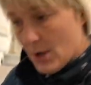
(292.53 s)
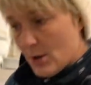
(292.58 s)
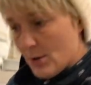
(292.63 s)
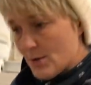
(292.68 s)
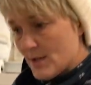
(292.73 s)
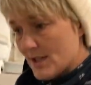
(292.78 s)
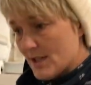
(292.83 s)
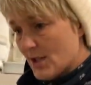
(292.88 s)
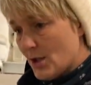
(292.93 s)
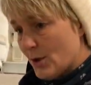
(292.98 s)

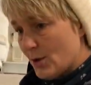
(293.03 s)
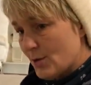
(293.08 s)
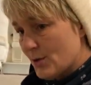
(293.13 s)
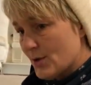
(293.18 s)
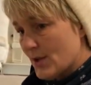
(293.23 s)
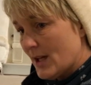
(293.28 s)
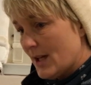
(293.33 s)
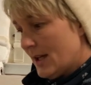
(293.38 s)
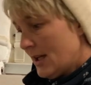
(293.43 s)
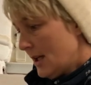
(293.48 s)
whose is
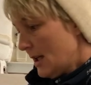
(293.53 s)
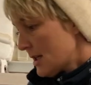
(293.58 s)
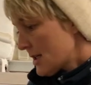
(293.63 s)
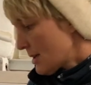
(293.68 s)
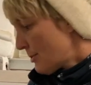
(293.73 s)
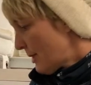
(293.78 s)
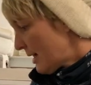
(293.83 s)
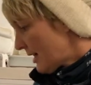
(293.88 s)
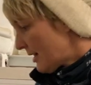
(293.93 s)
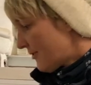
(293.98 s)
whose.
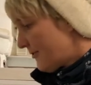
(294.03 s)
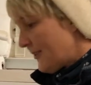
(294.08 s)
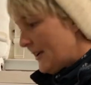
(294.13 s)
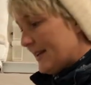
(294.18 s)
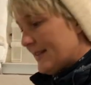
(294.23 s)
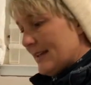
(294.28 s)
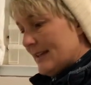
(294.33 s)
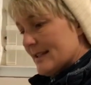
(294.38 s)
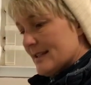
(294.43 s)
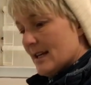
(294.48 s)
So we're going to
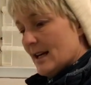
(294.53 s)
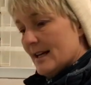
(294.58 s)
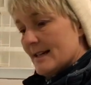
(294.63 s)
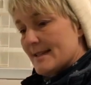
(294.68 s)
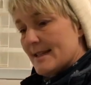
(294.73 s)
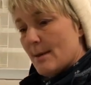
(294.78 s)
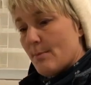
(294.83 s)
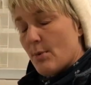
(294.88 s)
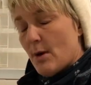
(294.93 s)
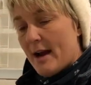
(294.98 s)
feed these guys
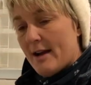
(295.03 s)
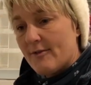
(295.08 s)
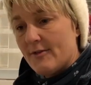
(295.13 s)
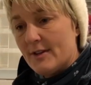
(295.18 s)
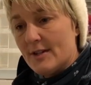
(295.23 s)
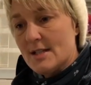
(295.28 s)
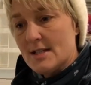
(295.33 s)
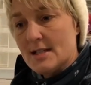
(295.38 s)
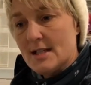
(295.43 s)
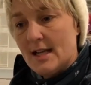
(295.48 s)
their
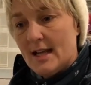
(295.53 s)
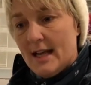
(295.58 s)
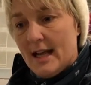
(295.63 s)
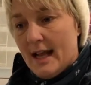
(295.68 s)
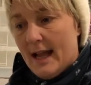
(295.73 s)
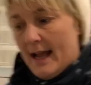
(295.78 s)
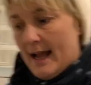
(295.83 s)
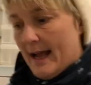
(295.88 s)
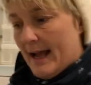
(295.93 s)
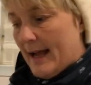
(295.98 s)
breakfast.
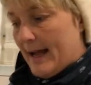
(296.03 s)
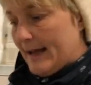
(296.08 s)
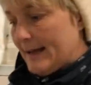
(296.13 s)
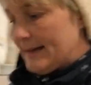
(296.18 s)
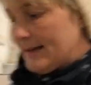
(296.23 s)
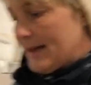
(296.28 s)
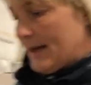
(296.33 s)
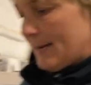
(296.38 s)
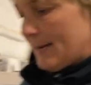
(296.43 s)
And